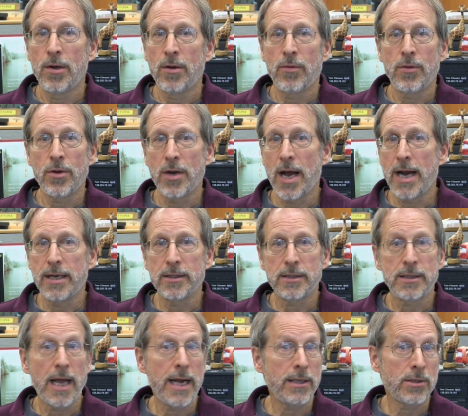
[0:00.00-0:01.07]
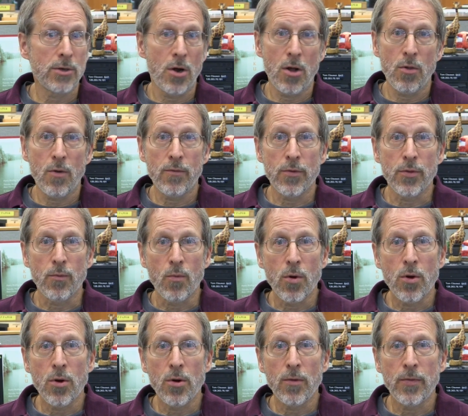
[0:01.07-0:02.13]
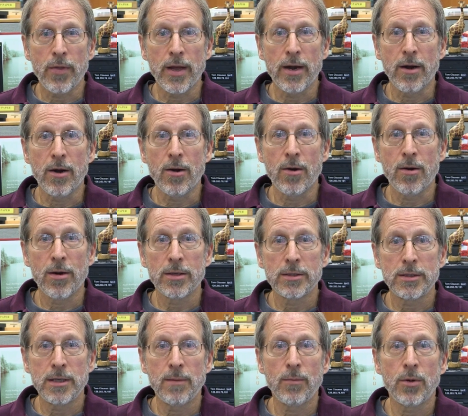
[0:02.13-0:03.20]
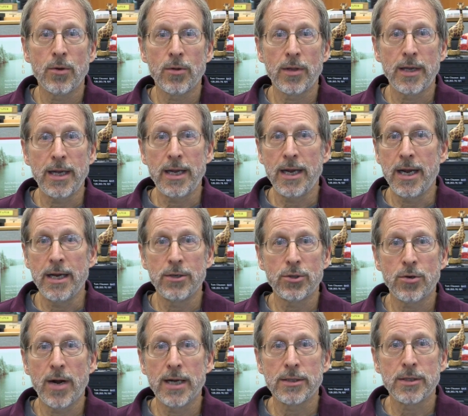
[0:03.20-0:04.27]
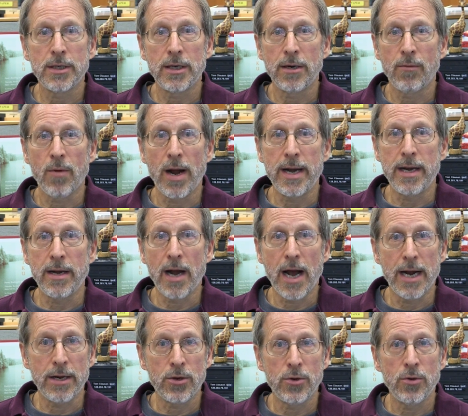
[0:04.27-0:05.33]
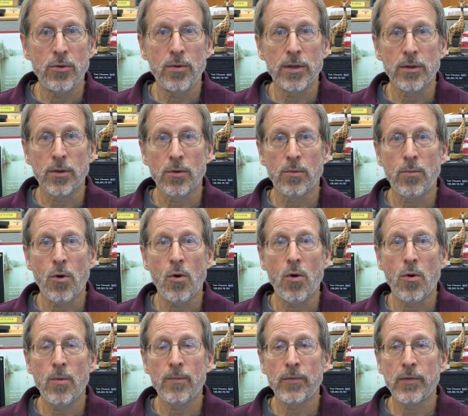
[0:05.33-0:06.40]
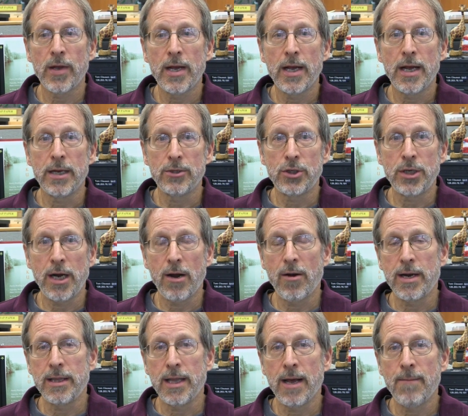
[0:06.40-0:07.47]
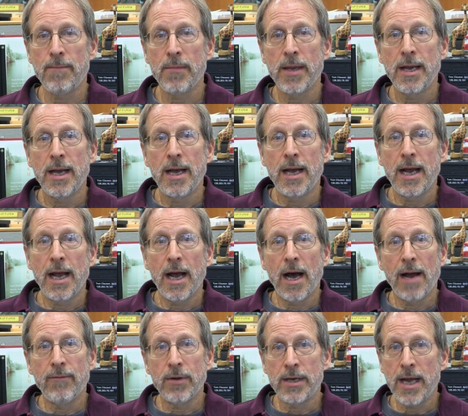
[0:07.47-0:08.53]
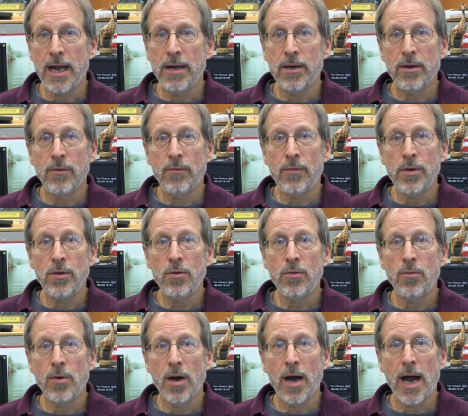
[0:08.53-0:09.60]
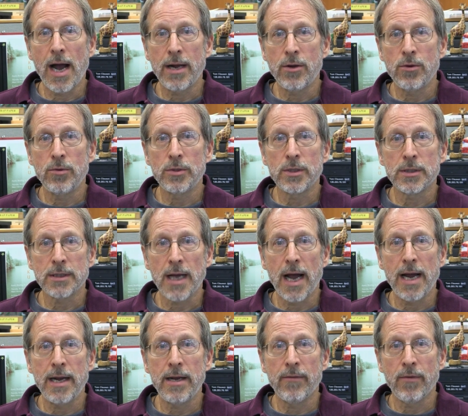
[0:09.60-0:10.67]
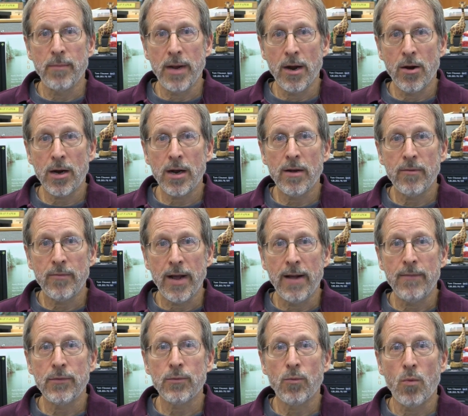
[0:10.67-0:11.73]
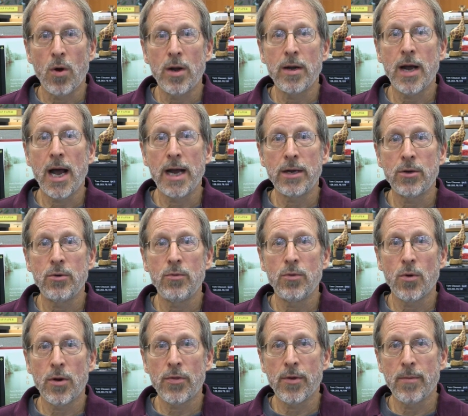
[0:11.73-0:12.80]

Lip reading: the United States and all over the world that are similarly interested in writing haiku and little poems and sharing them. I've attended a few Haiku Society of America events, one Haiku North